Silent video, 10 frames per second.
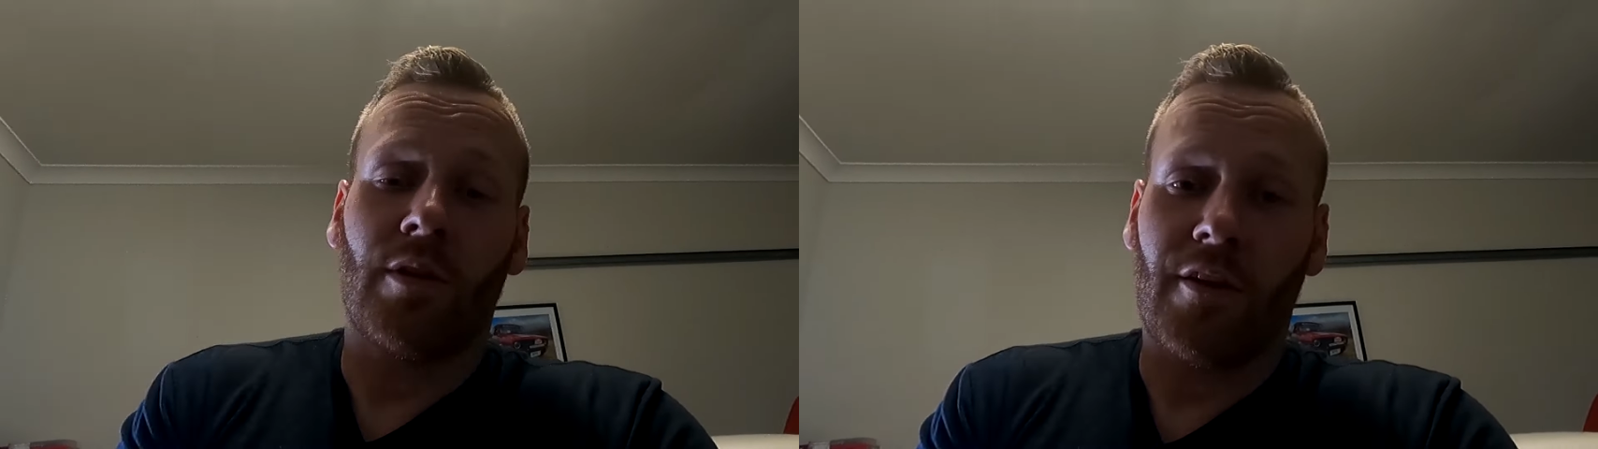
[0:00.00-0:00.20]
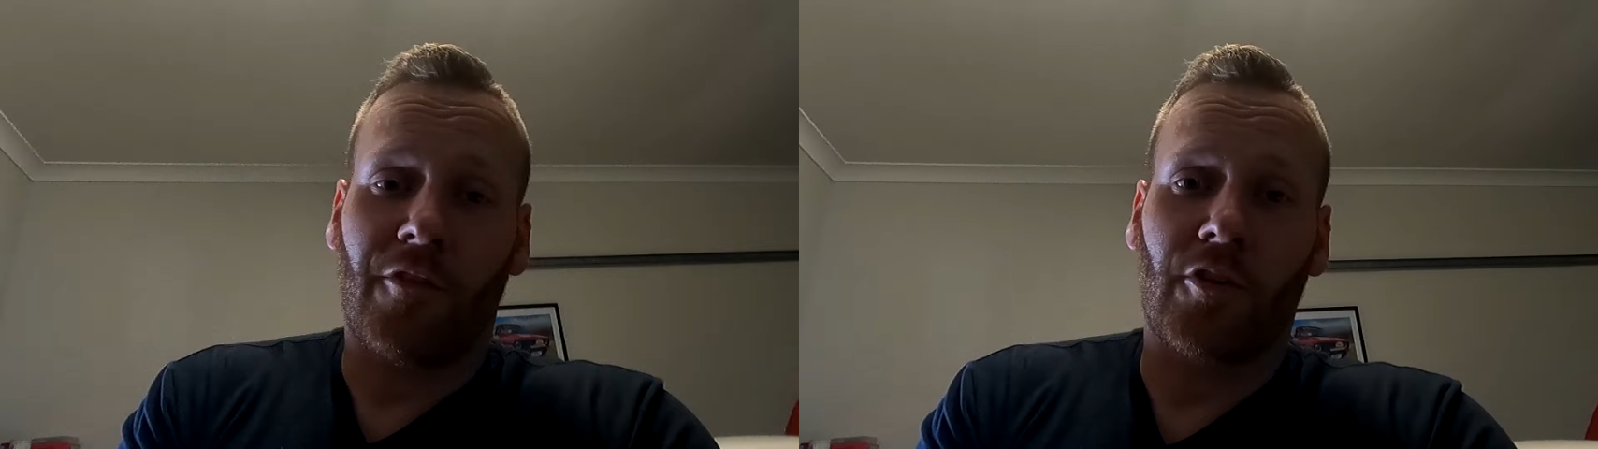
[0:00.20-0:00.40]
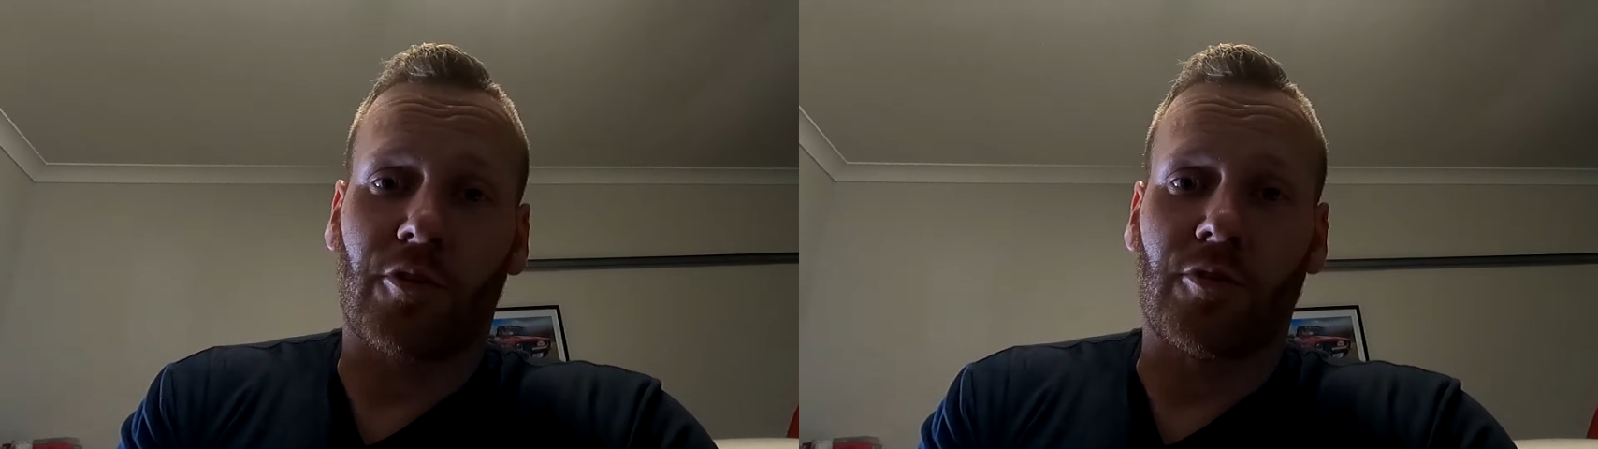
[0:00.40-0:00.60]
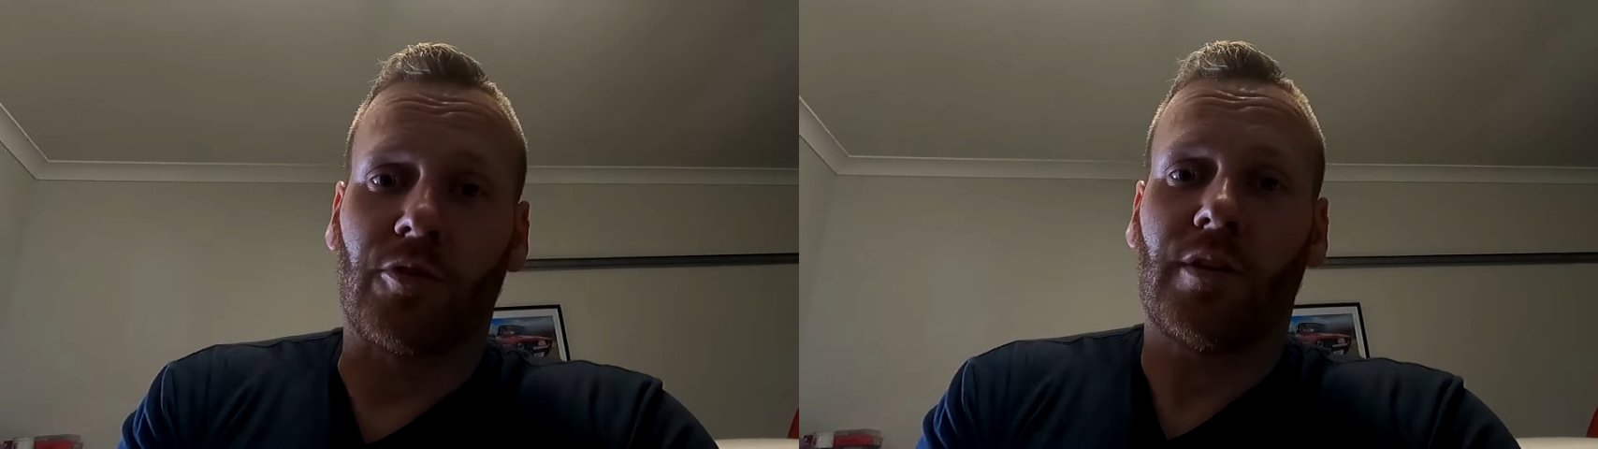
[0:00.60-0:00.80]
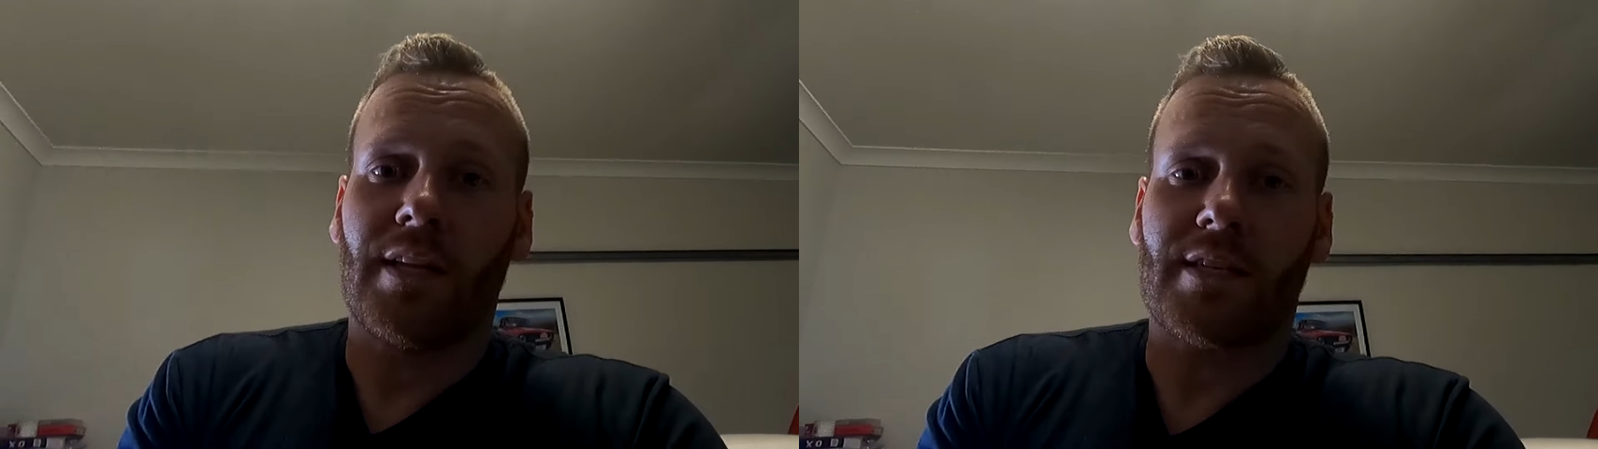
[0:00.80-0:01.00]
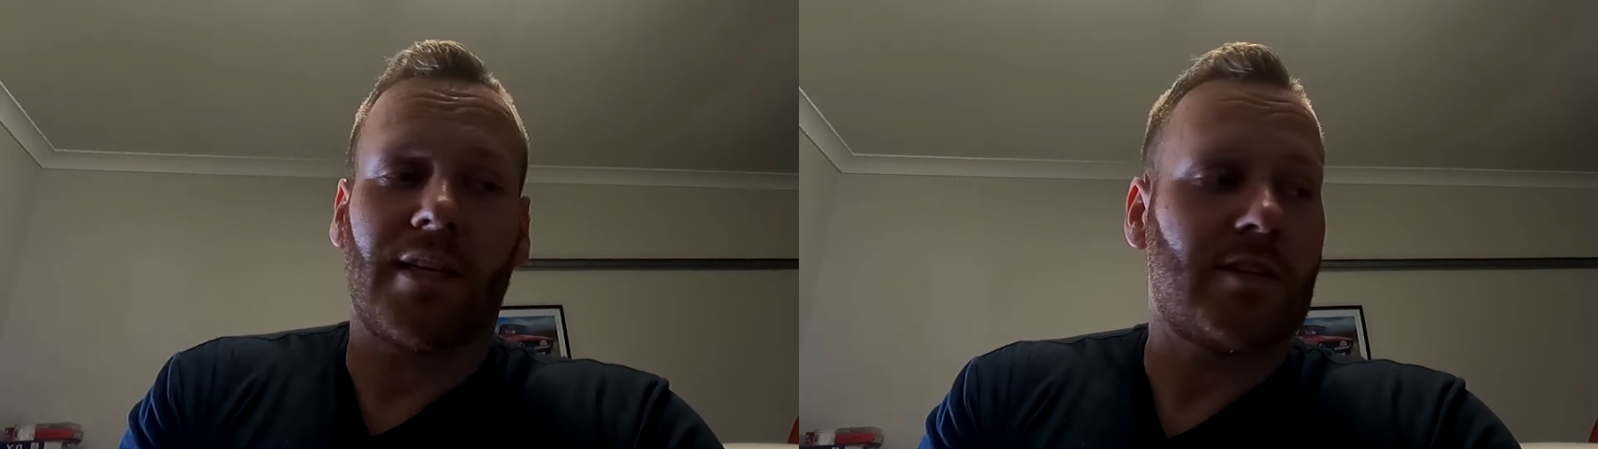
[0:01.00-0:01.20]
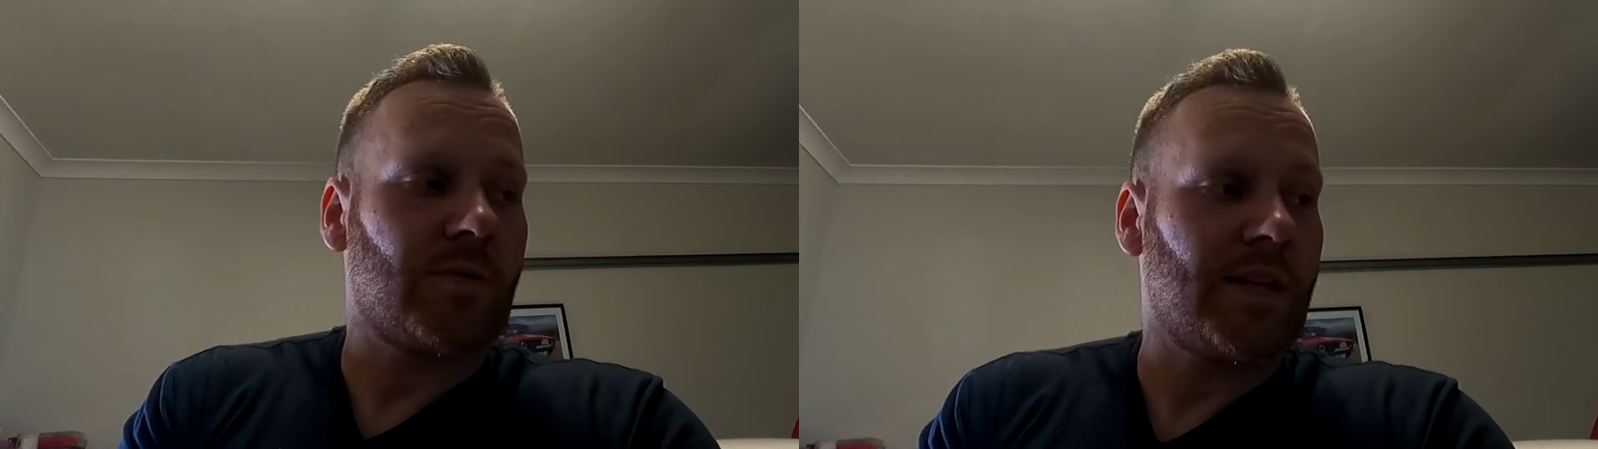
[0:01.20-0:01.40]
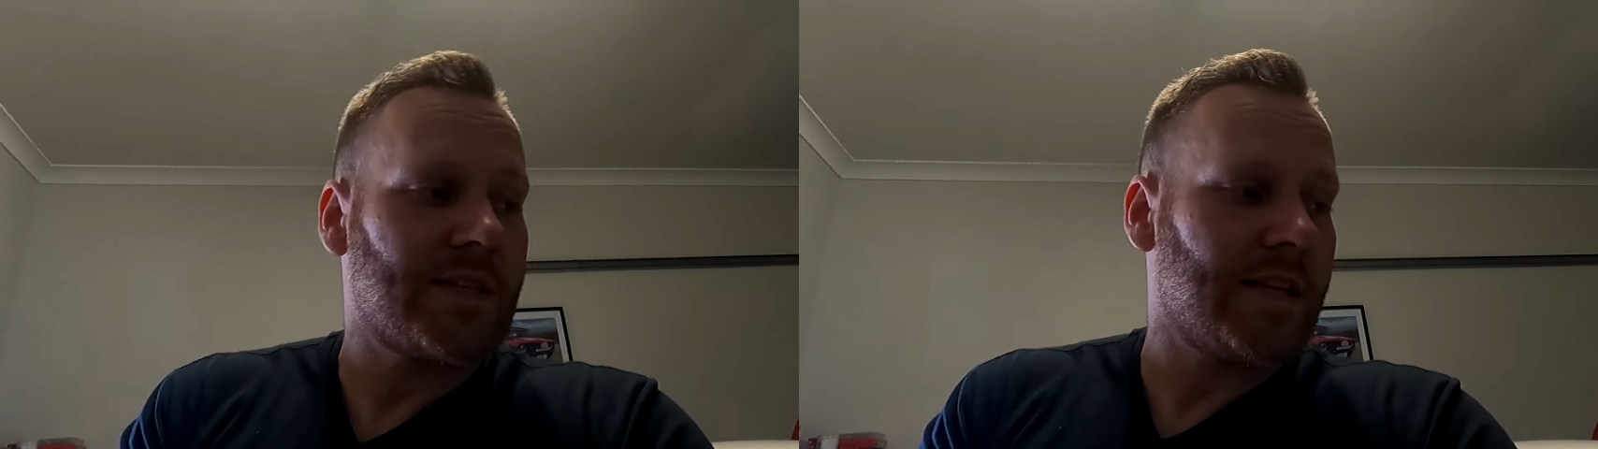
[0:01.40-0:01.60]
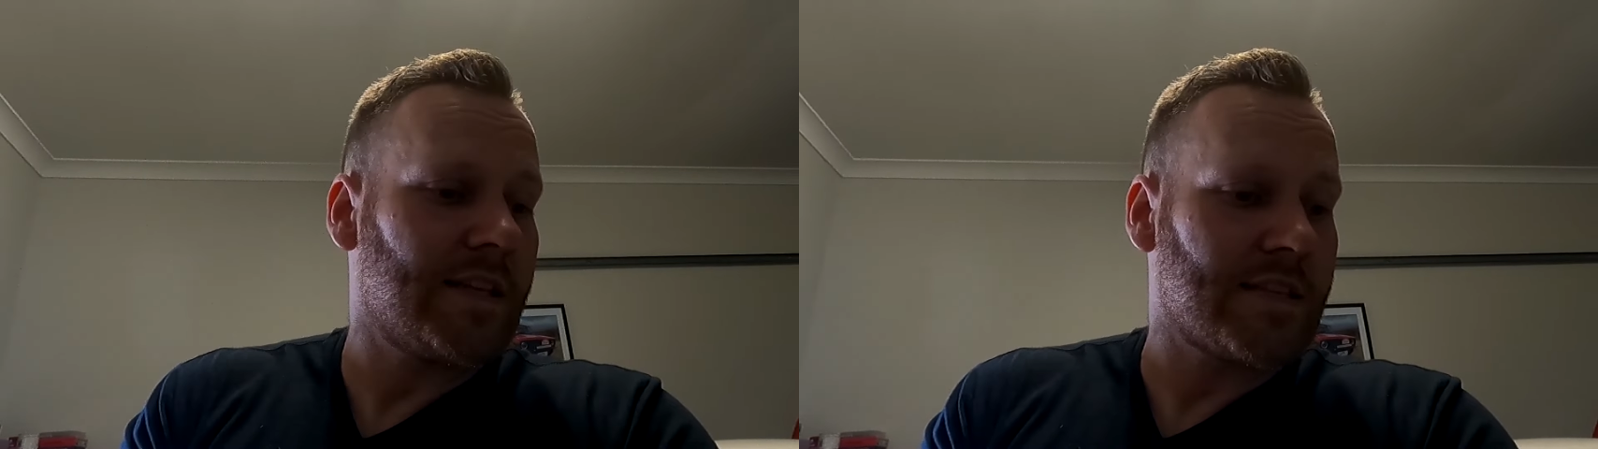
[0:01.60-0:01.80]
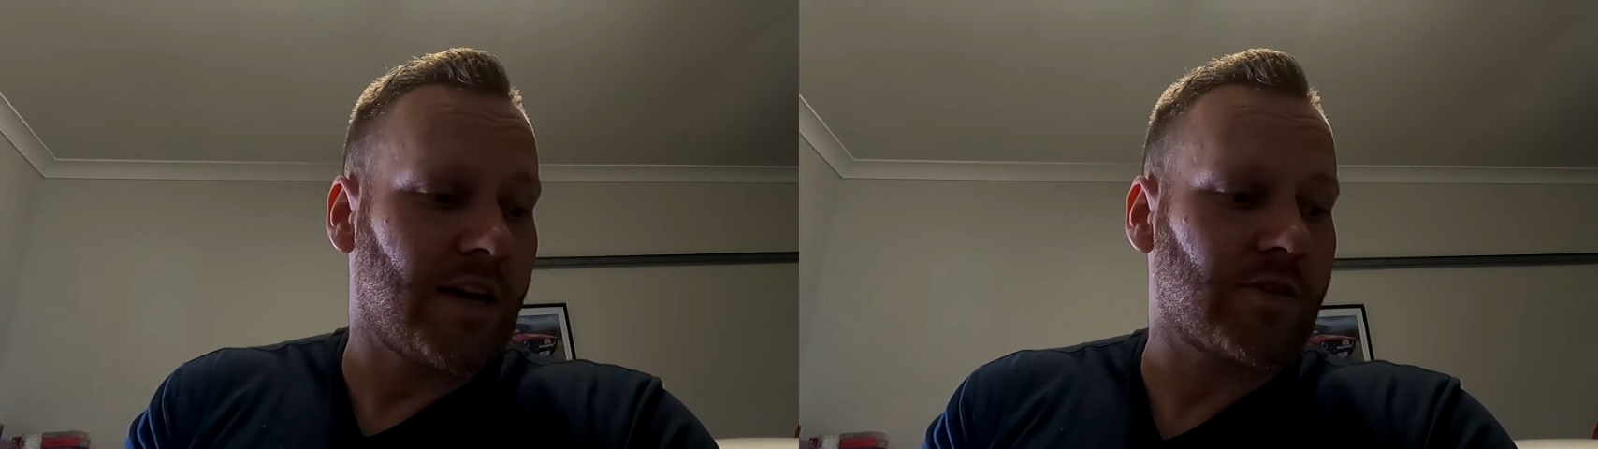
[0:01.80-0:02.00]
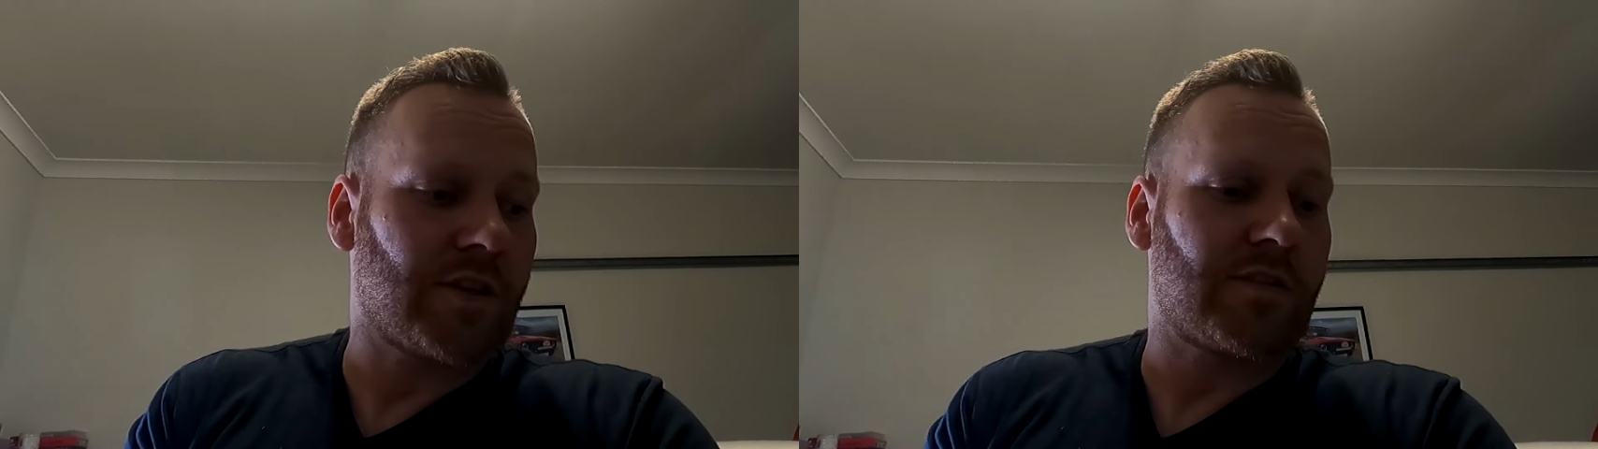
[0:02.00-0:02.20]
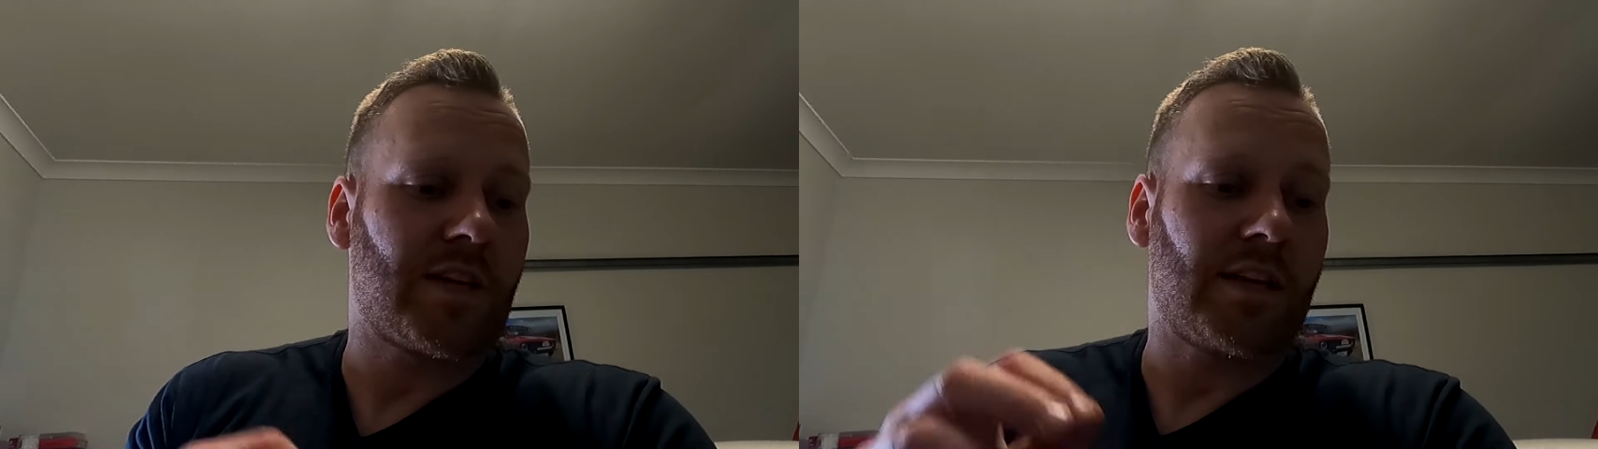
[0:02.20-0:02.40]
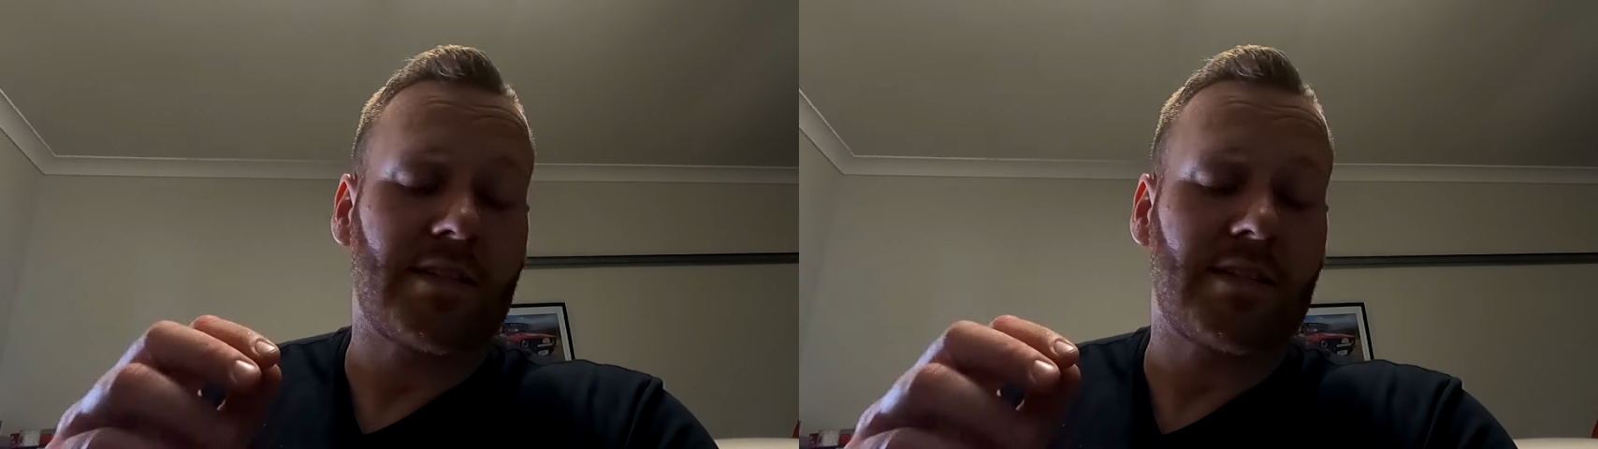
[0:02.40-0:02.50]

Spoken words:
Without further ado, let's get into it. Let's get this tail shaft out.